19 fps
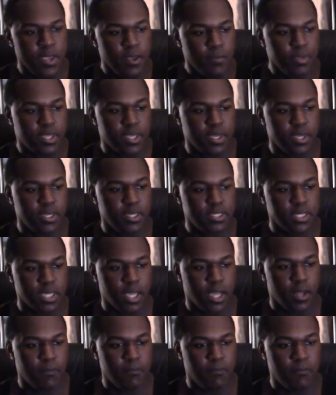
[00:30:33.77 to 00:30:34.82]
Because
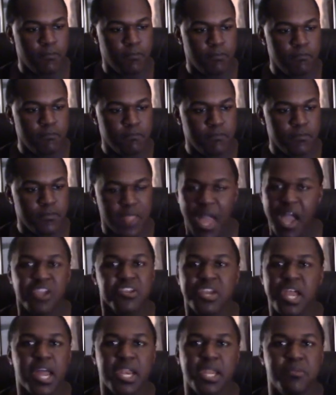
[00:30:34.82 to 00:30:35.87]
now you're
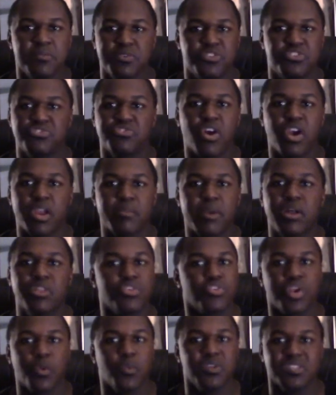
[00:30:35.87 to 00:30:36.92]
not even just talking about
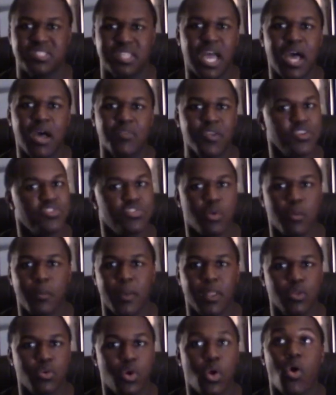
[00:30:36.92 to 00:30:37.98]
learning one style. Now you're talking
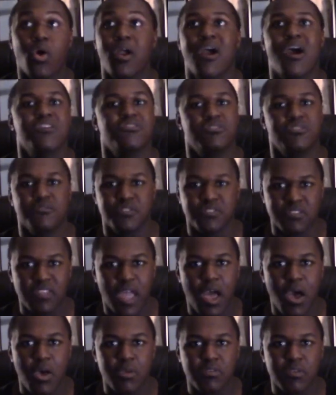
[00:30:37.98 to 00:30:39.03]
about learning all kinds of different
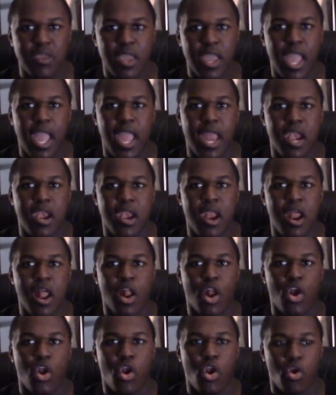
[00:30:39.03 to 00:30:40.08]
styles and
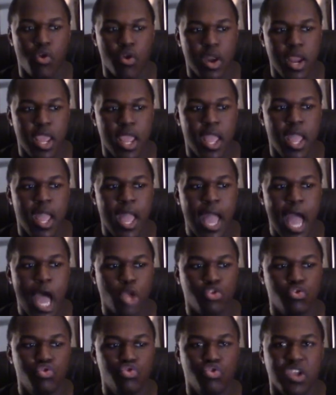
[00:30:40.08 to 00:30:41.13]
learning how
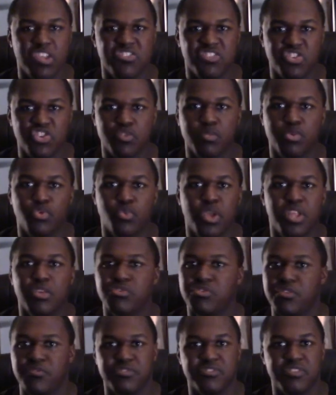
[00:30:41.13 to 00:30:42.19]
to transition between those
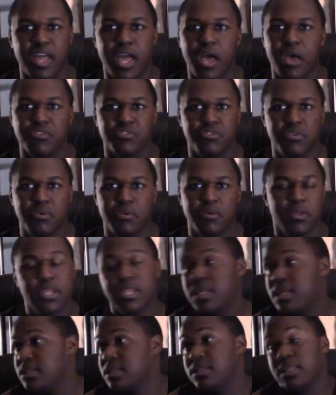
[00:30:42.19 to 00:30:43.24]
different styles too. And
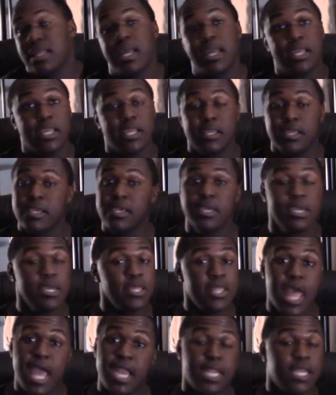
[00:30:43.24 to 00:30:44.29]
that's like,
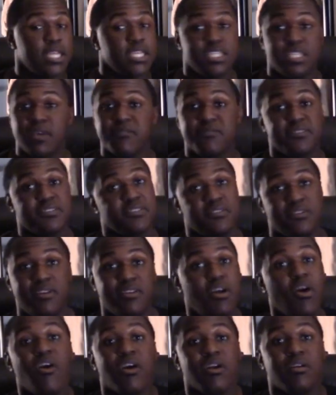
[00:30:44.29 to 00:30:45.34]
that in itself is
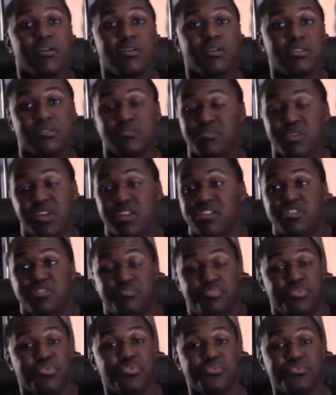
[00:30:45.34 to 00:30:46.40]
an art. It is
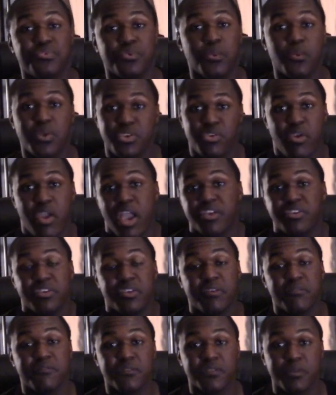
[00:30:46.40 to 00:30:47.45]
beautiful when you actually
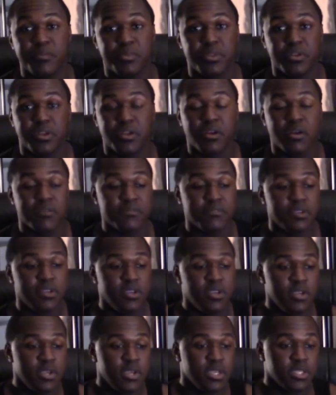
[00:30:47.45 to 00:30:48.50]
can fully pull it
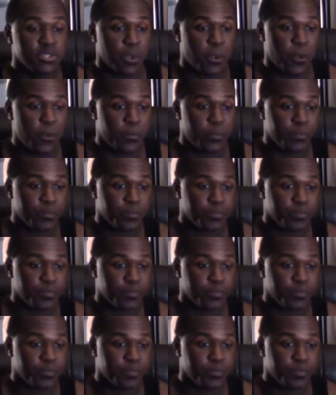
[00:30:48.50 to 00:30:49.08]
off. So